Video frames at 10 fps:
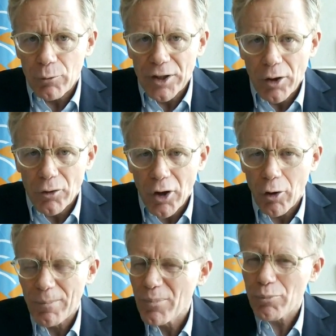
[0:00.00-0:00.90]
We don't
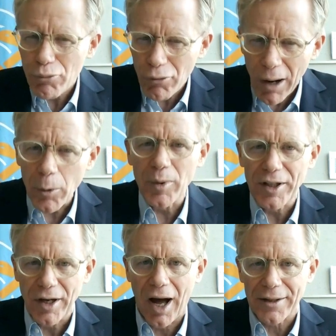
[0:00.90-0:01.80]
know.
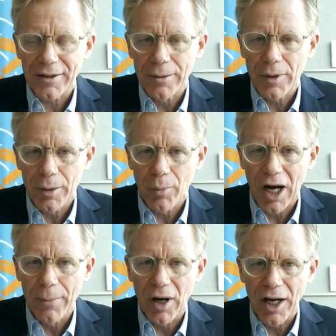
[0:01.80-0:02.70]
Probably not, in
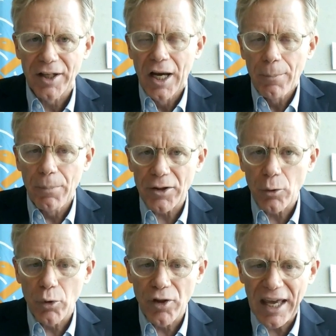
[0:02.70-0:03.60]
my mind.
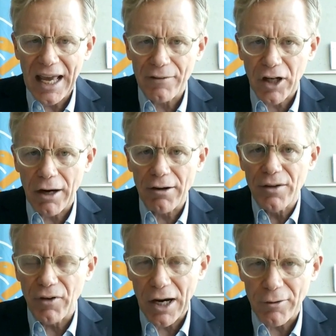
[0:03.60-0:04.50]
But would they have carried
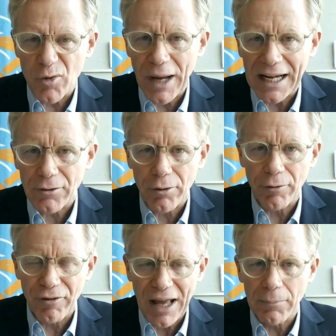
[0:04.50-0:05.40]
the virus back to
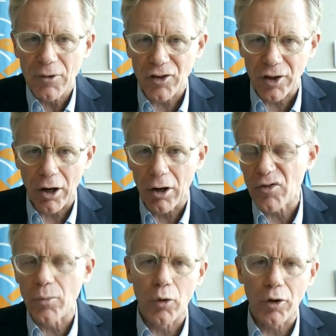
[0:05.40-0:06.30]
their families and
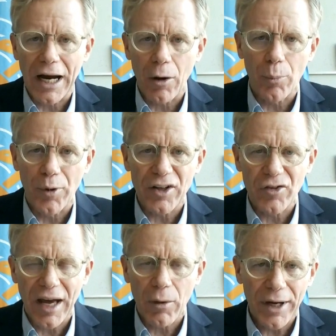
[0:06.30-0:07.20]
caused more
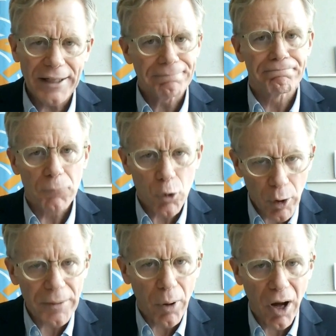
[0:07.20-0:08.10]
outbreaks that way?
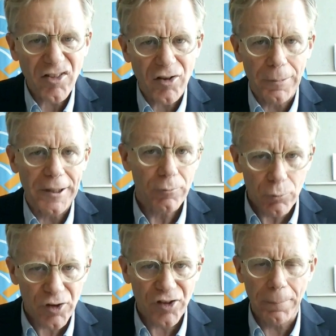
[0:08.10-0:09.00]
Quite possibly.
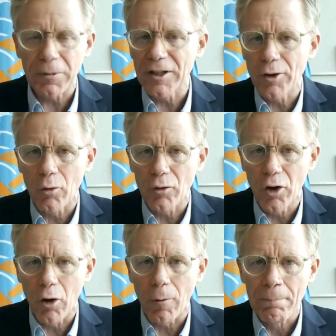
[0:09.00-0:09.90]
We simply don't
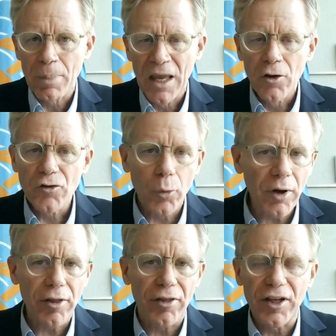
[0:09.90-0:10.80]
know. So
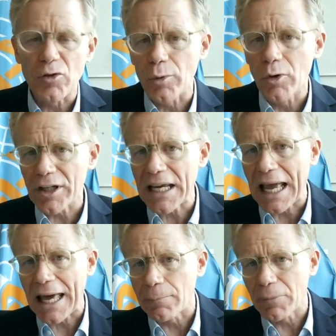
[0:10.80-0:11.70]
one of the things we're looking
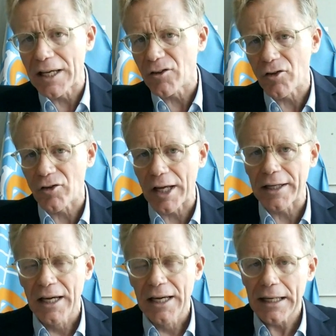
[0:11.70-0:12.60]
at in places
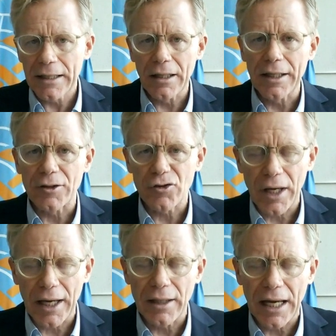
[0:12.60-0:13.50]
like Italy
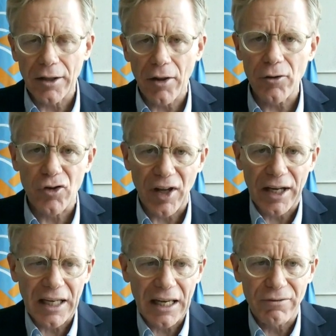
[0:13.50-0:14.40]
and others
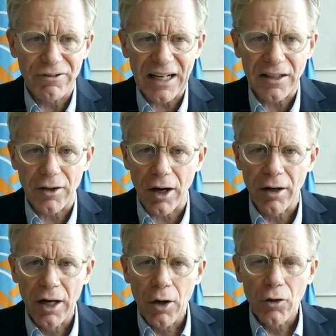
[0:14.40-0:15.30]
that get infected
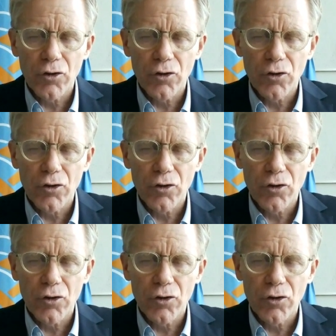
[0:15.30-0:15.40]
are,